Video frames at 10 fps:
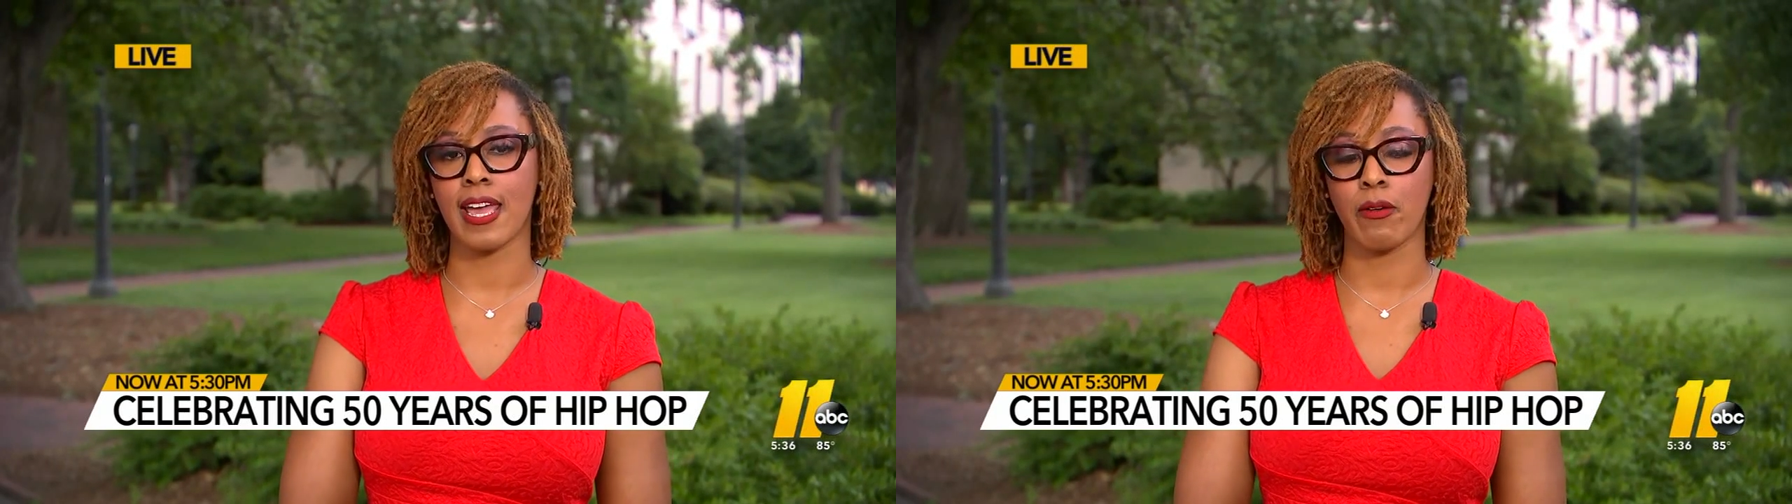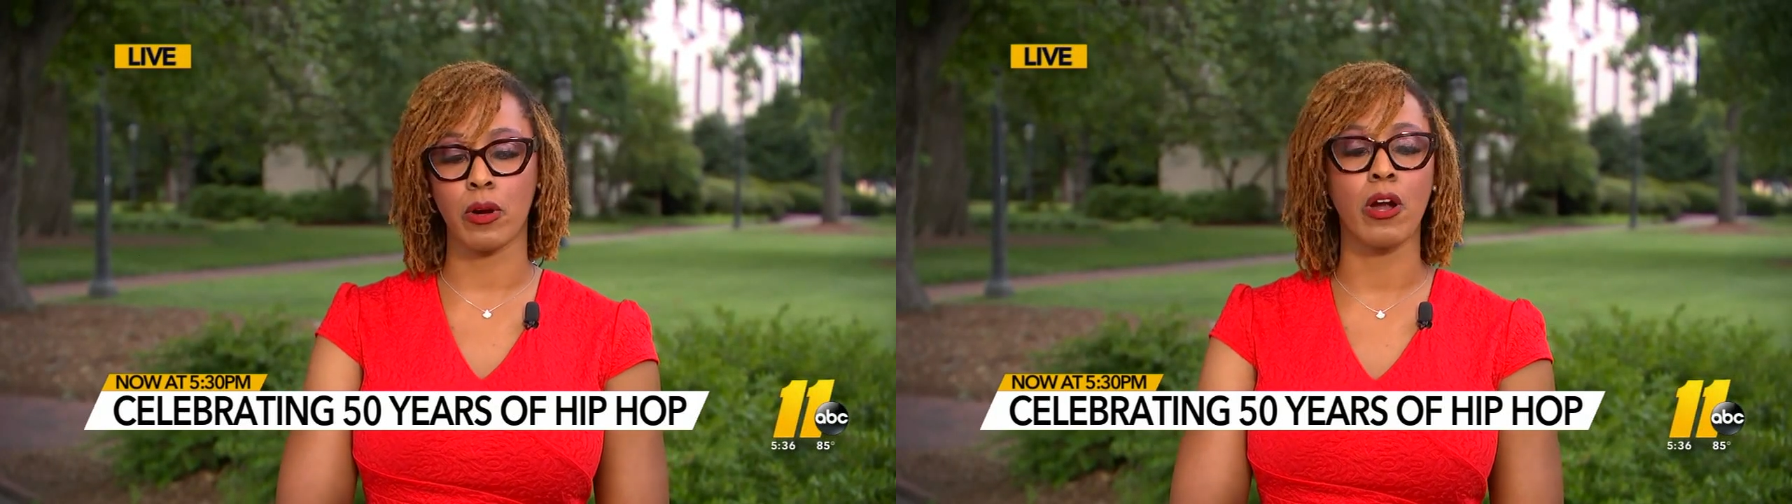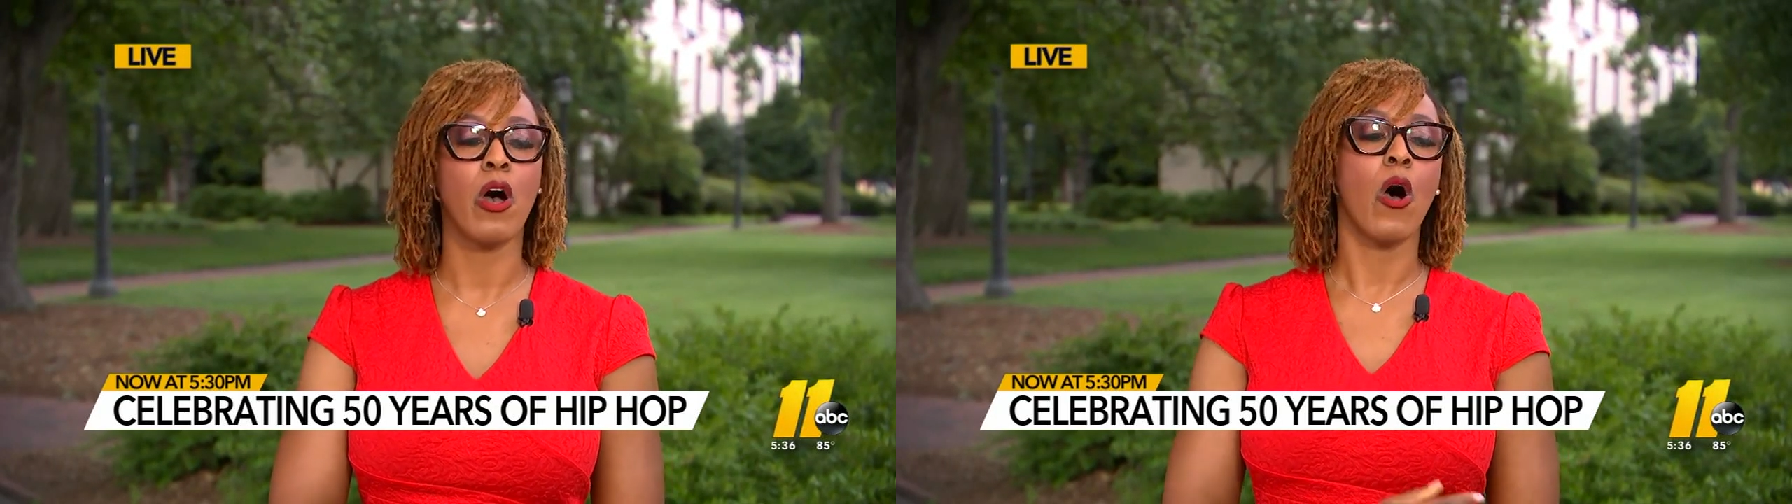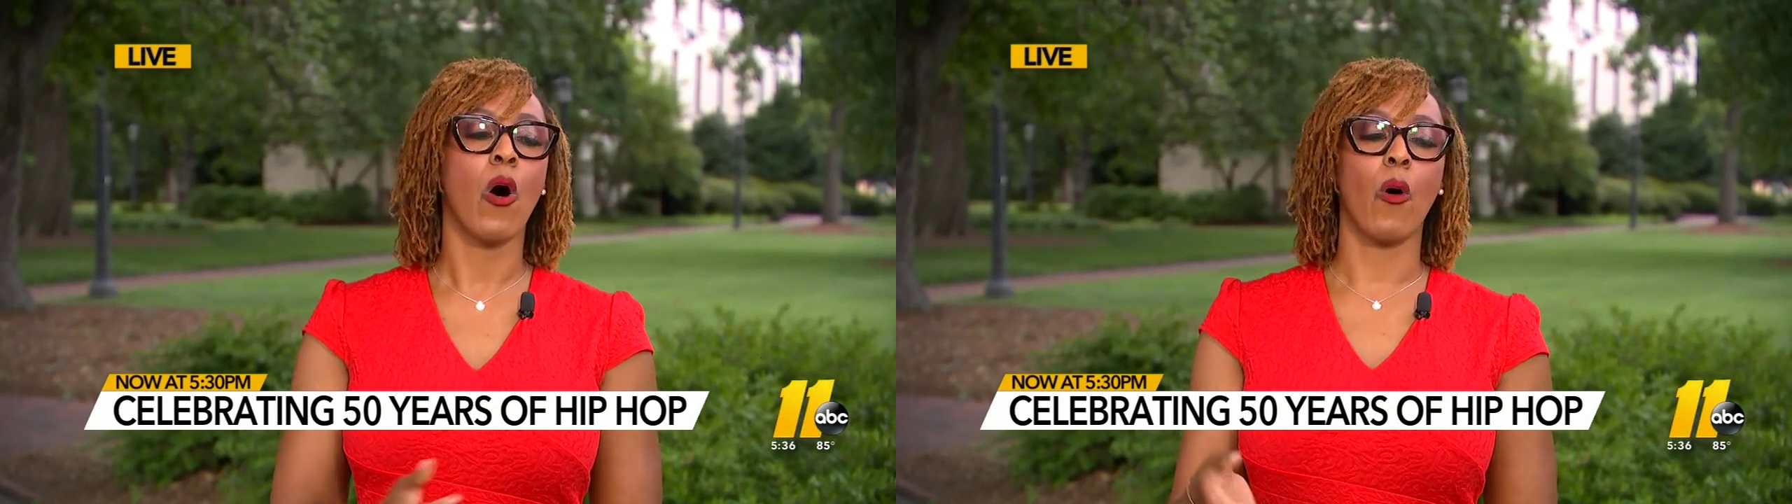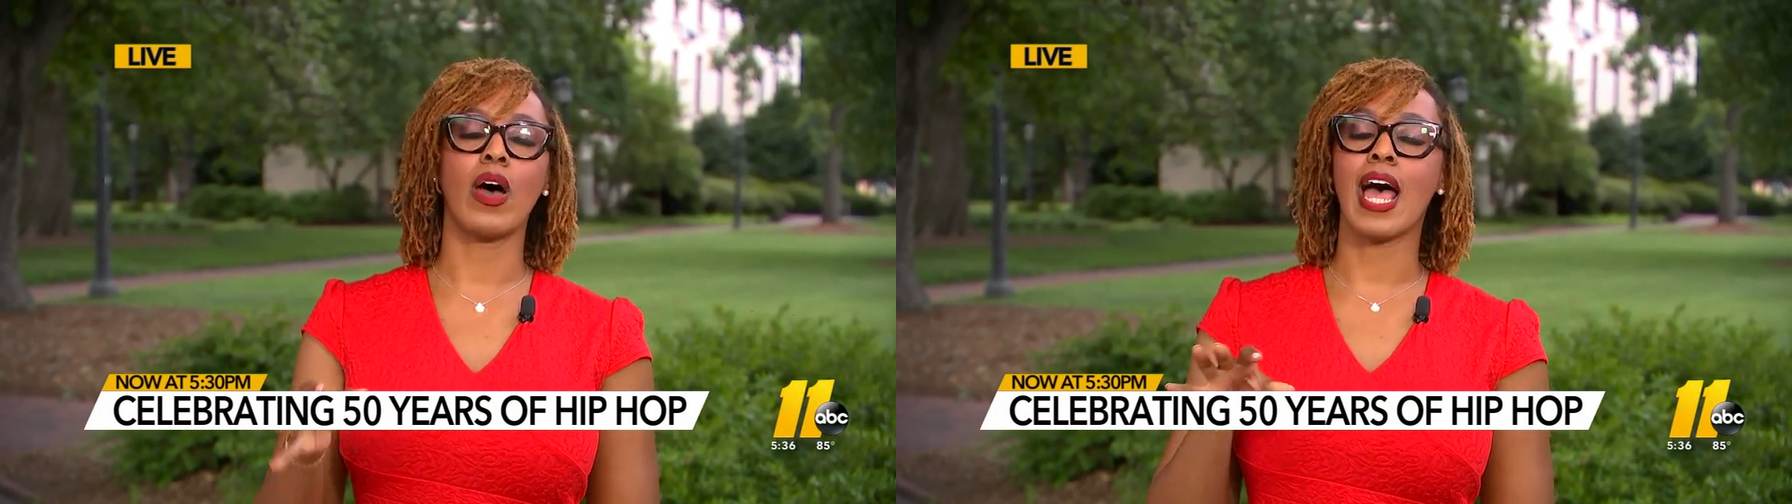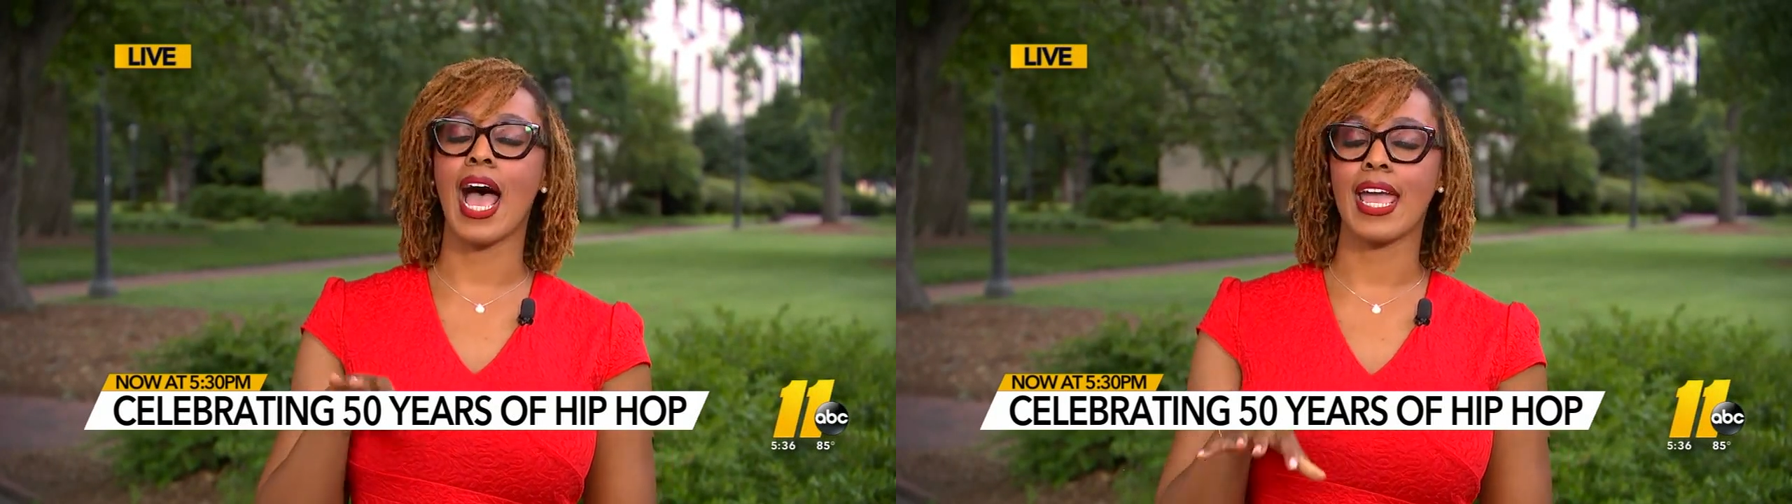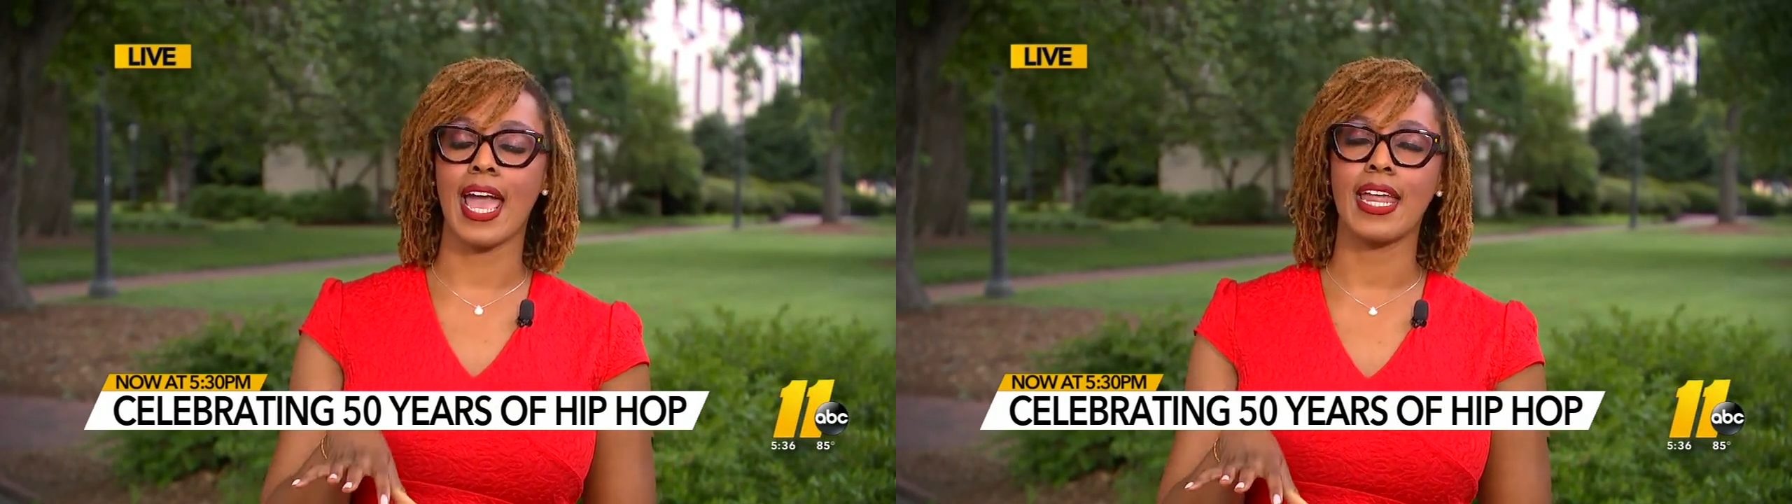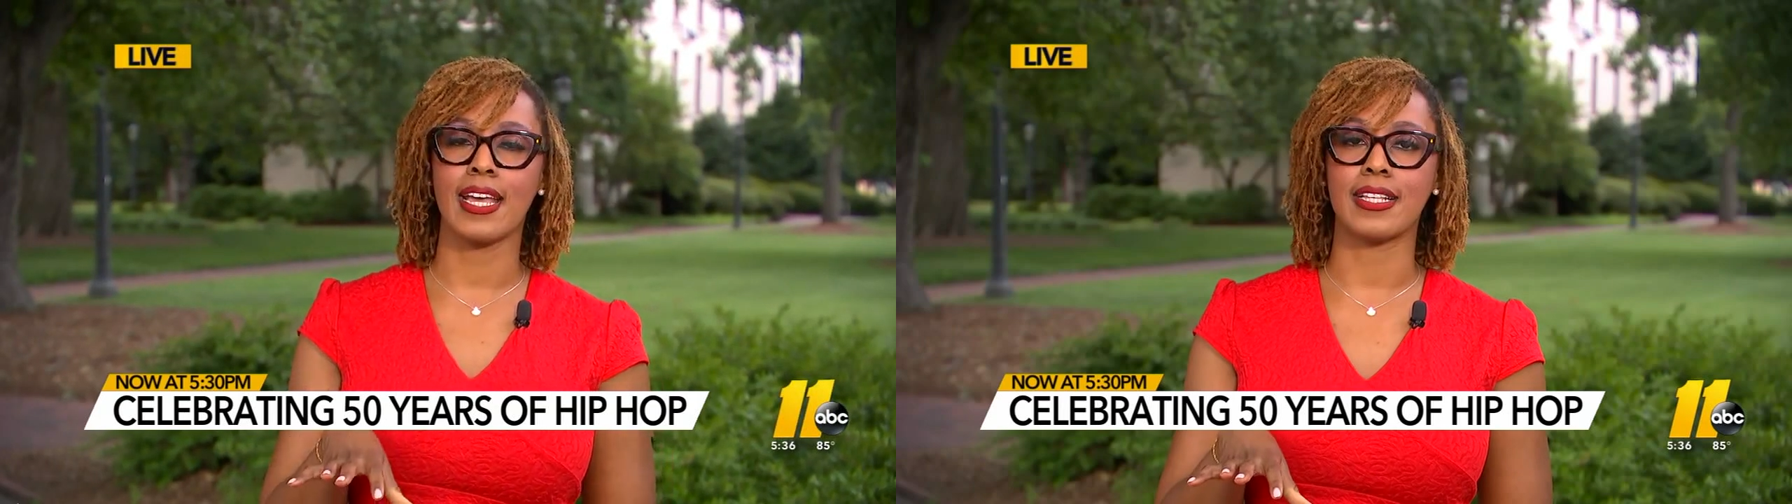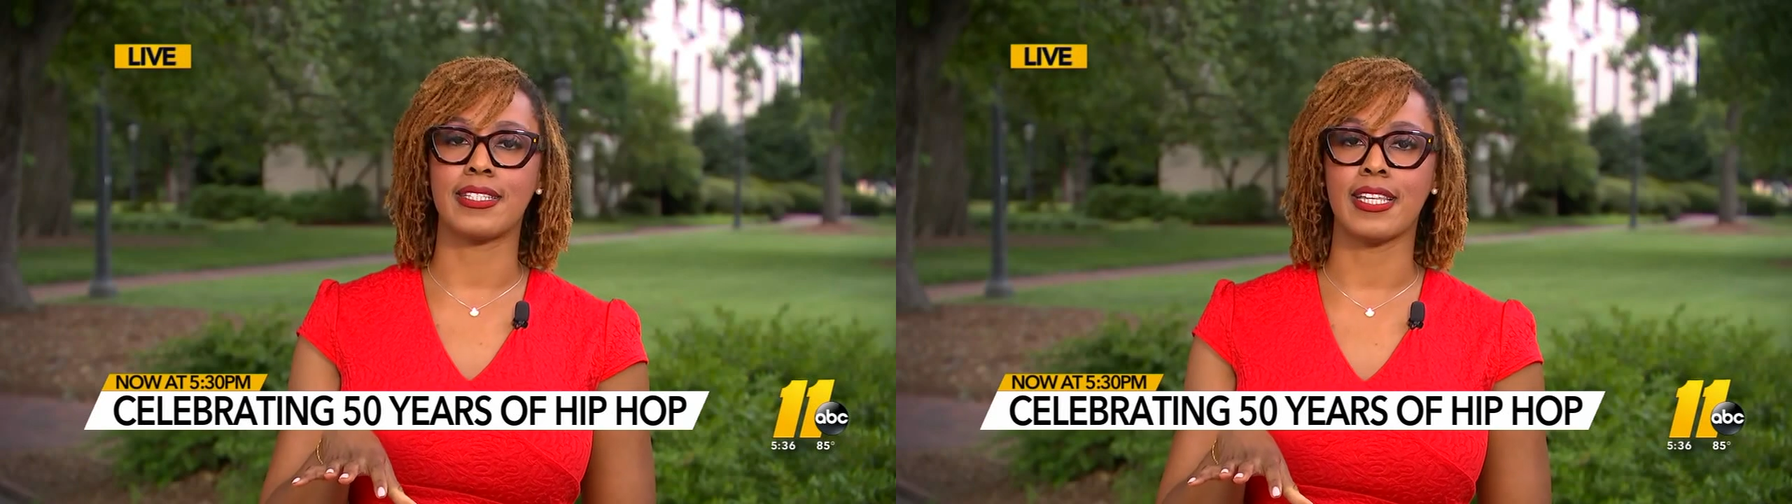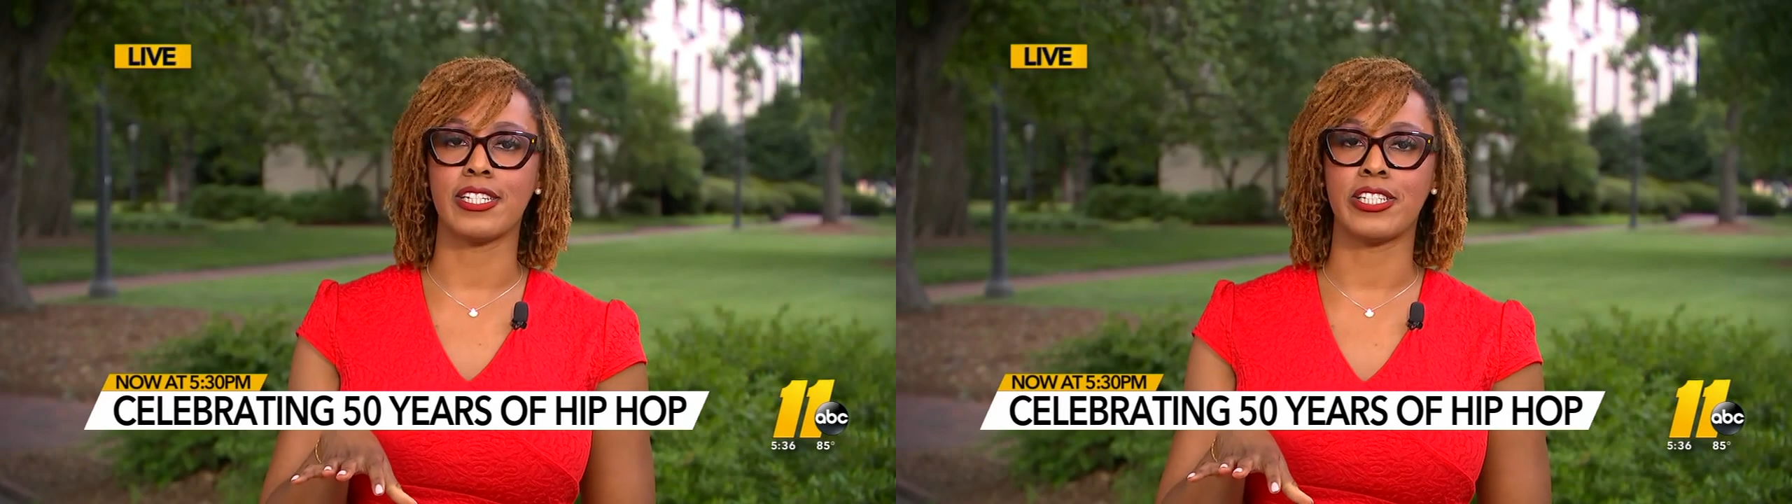They were on
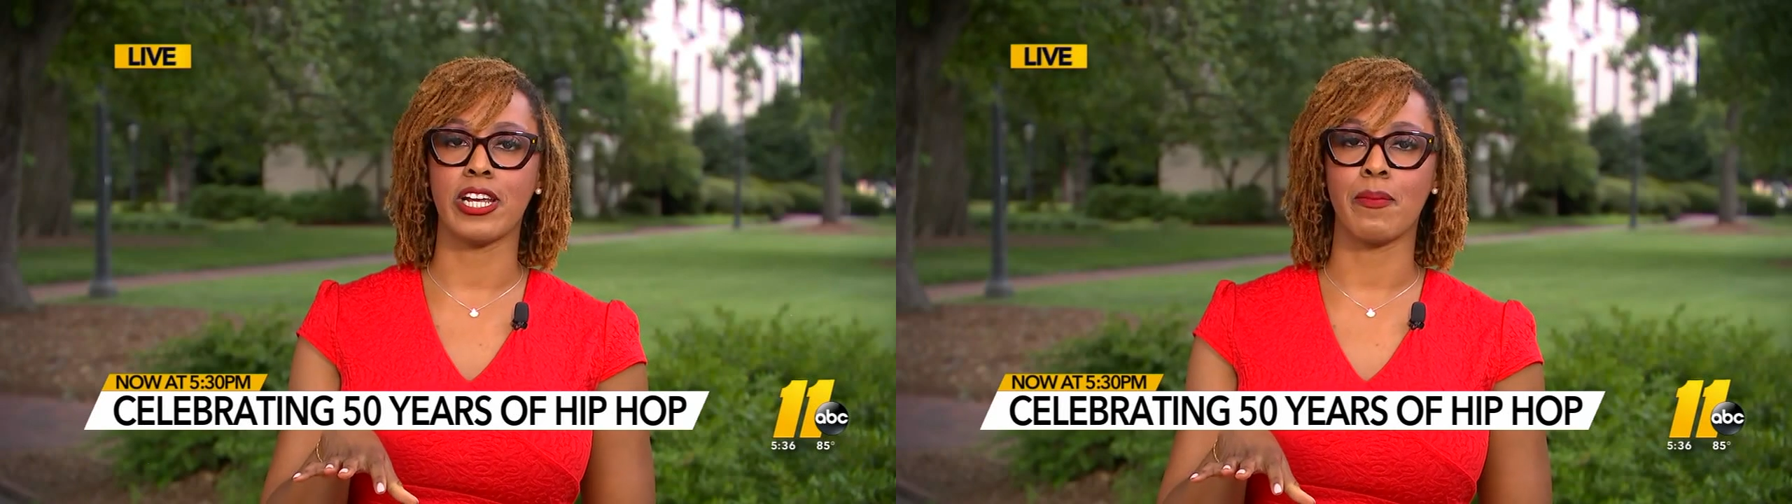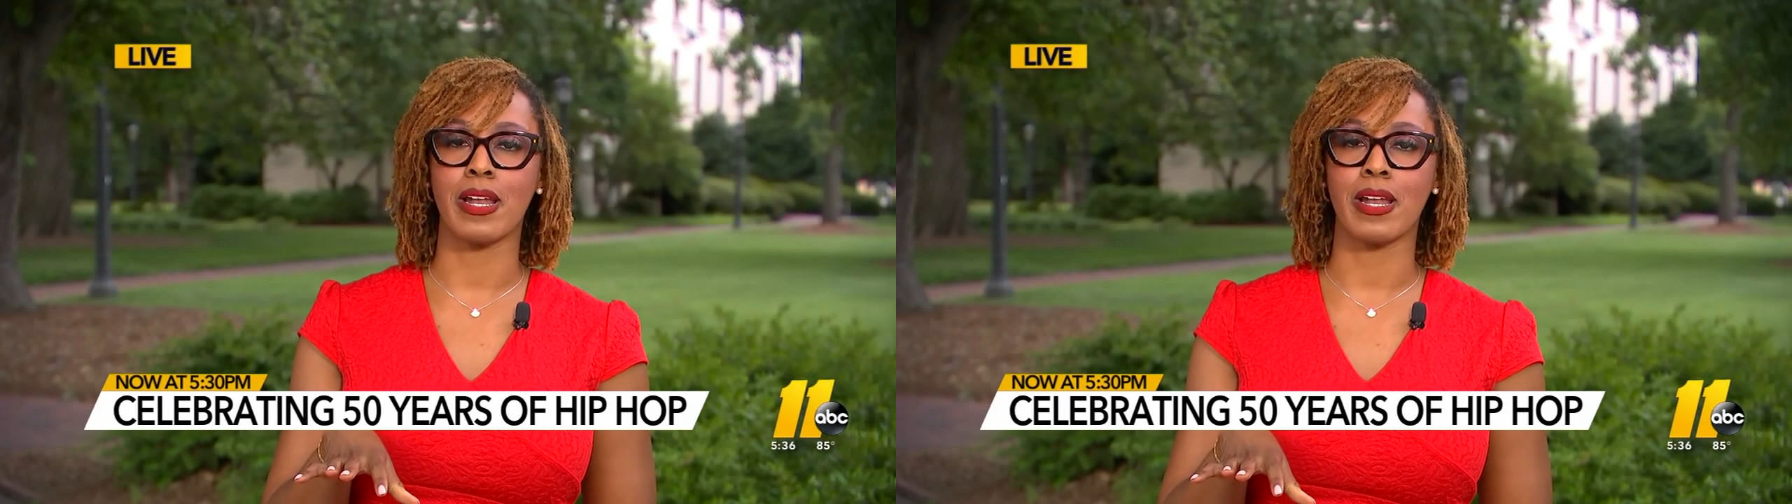hiatus this year,